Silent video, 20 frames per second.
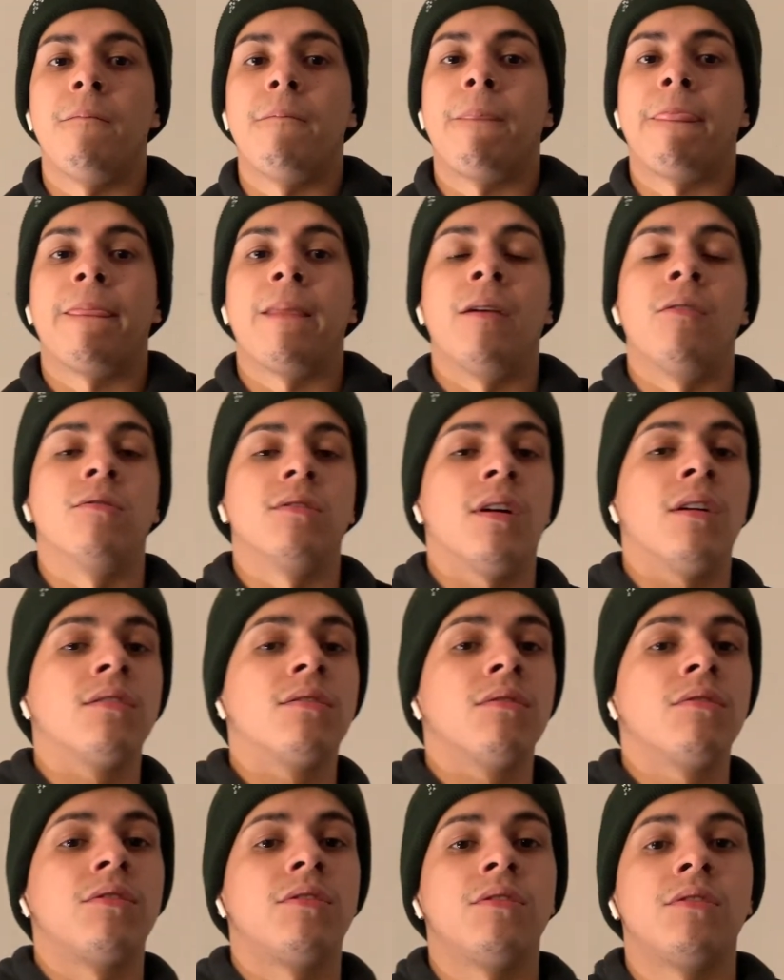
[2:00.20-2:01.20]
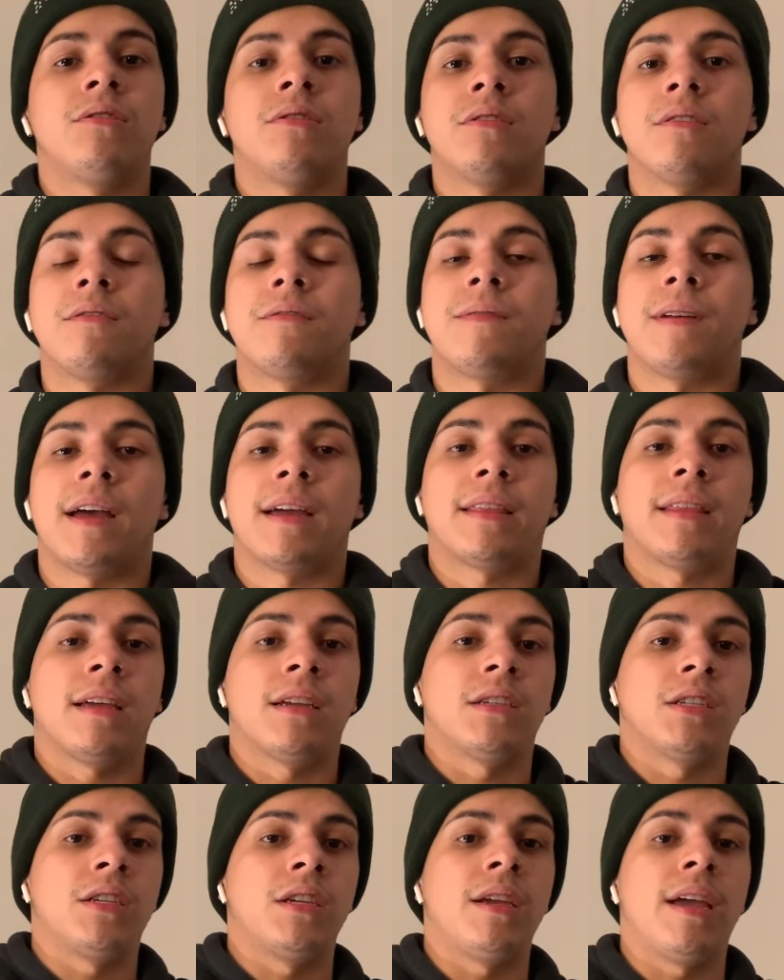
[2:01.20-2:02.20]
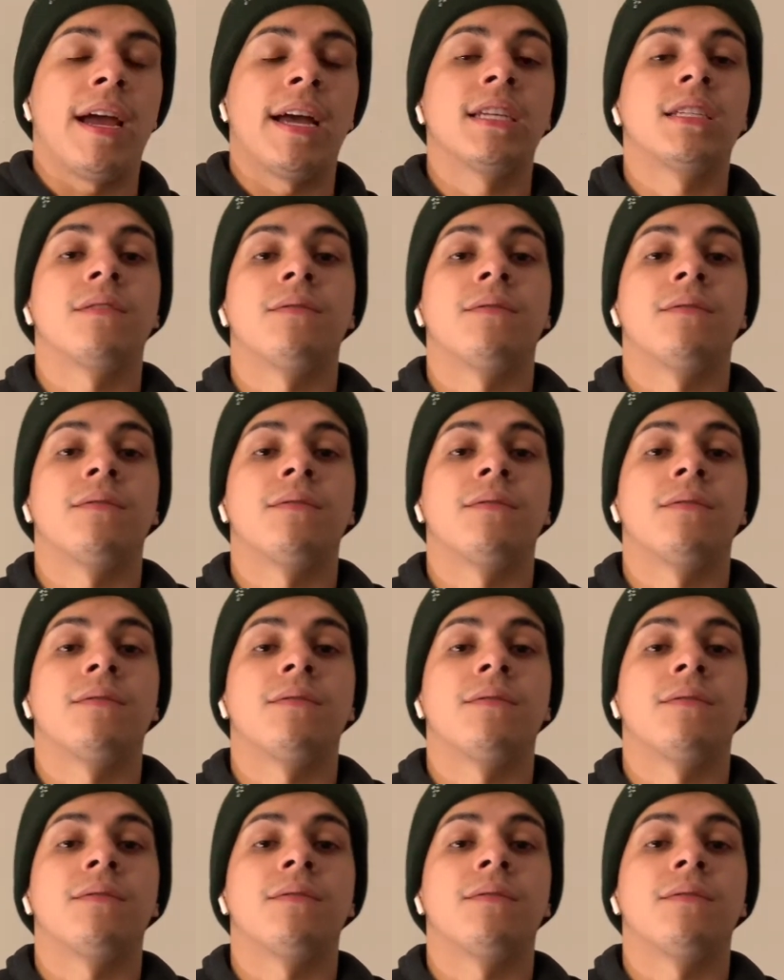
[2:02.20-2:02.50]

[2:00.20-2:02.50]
It was also due to the fact that she asked for